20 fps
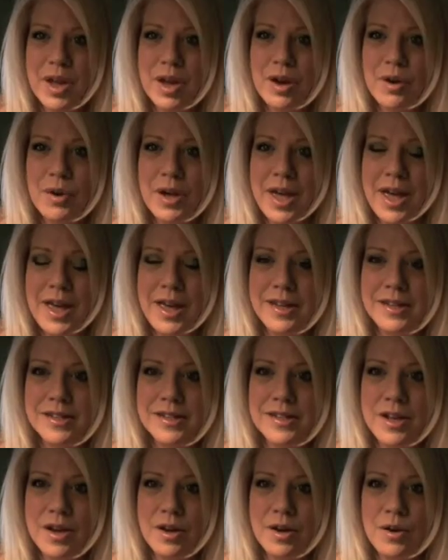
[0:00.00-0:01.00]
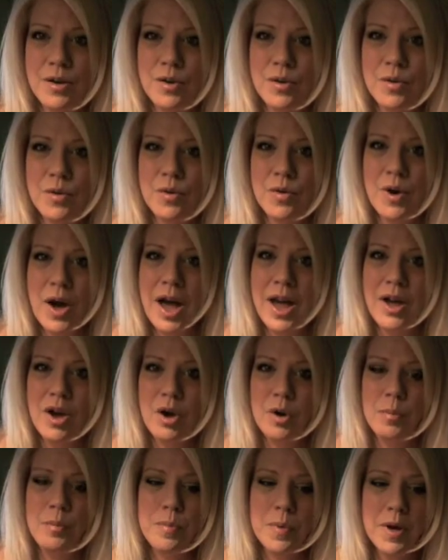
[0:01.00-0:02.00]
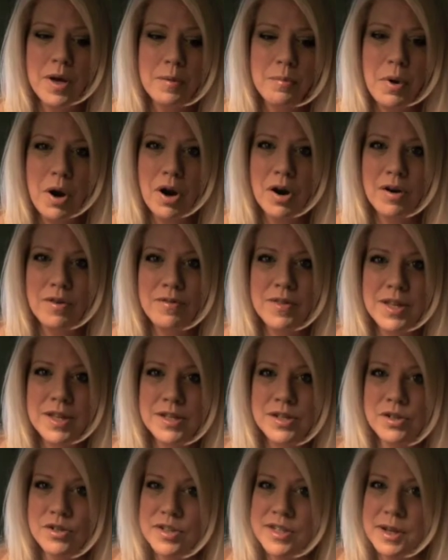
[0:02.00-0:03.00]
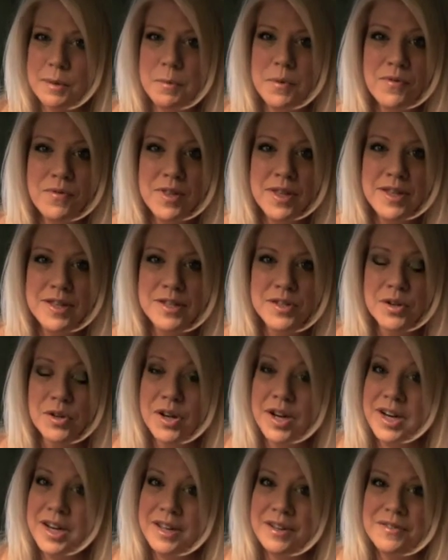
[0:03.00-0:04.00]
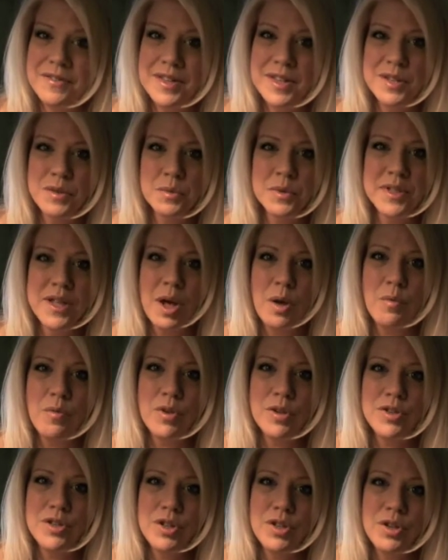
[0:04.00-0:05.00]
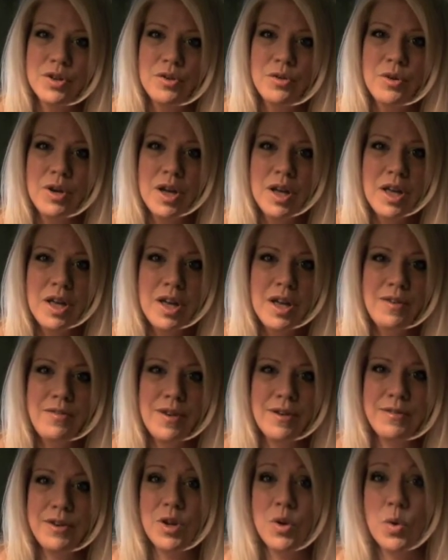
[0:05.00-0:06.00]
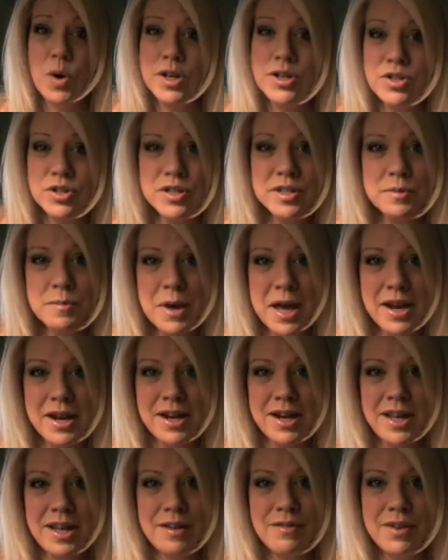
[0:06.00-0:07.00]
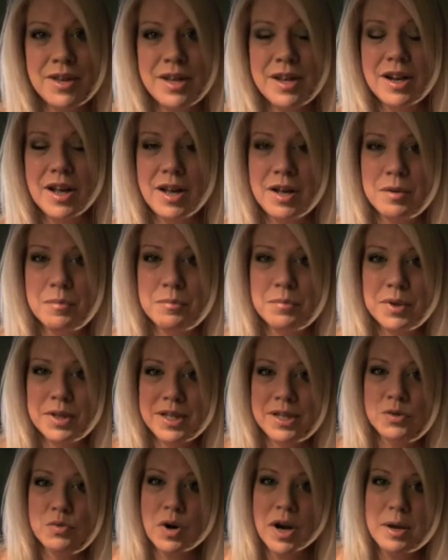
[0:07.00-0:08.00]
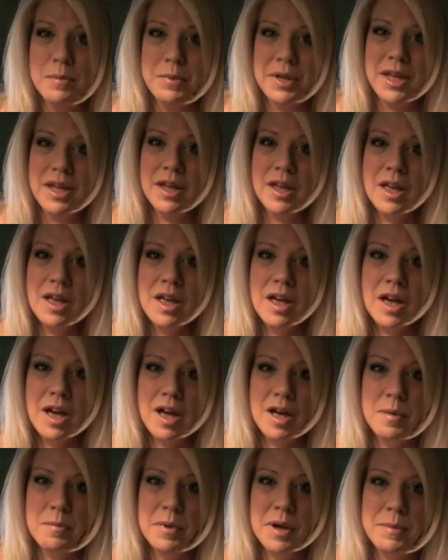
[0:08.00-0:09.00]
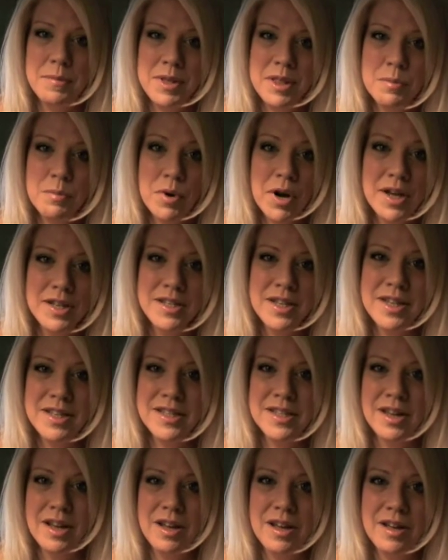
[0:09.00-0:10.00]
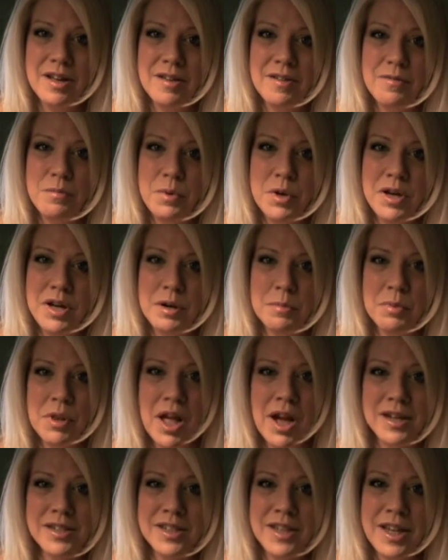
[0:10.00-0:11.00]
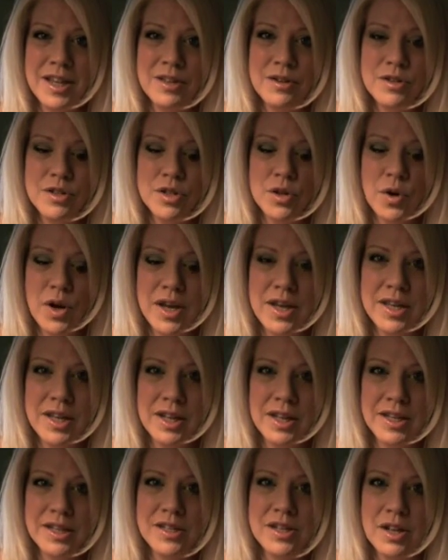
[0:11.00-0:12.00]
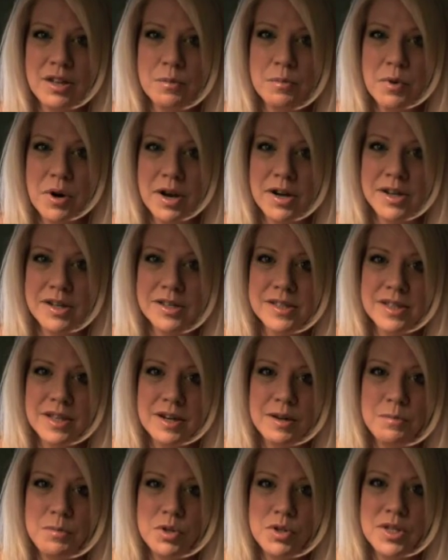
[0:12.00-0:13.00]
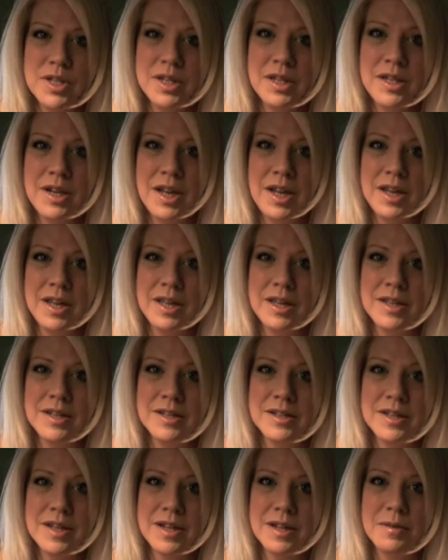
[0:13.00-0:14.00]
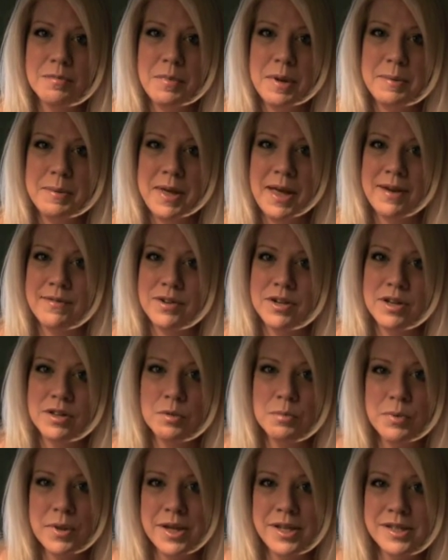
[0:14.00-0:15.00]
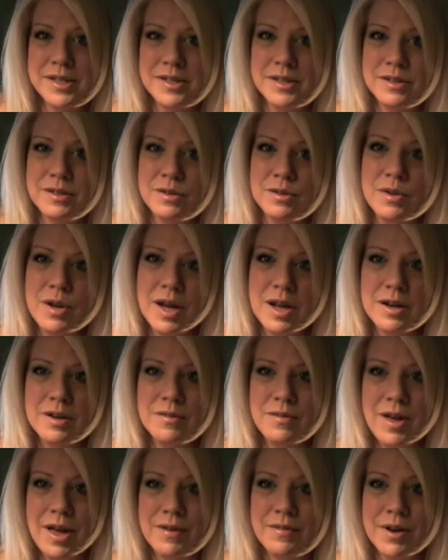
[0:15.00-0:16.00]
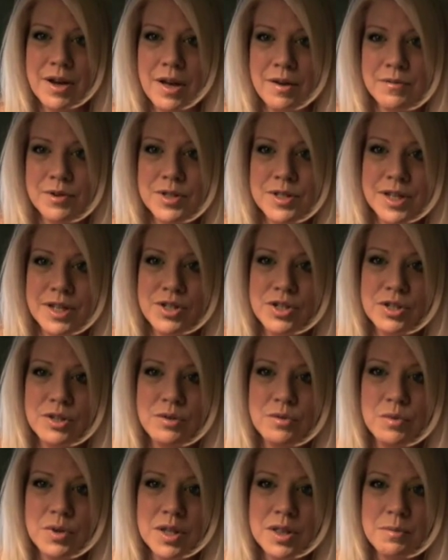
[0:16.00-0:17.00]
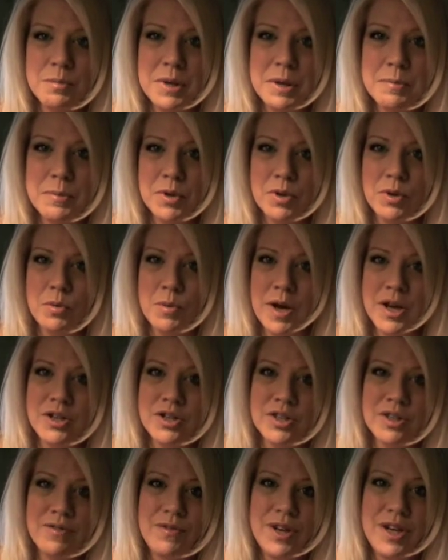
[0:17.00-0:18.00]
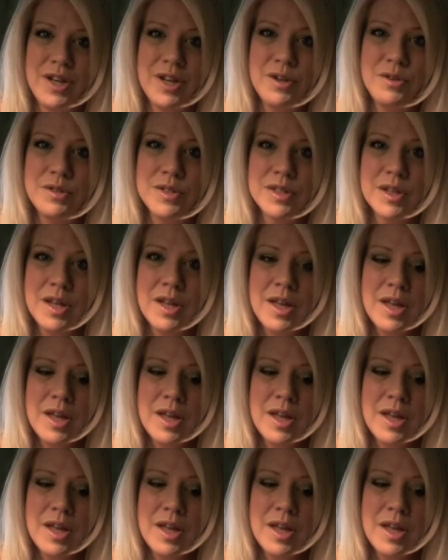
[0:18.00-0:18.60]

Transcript: Okay, so I hope part of this or some of this or any of this was helpful to you. If you have any questions about any of it, please write me. I'm in the process of putting a blog together so I can list all the products that I'm using and maybe have another place to kind of have a conversation with people who watch the videos.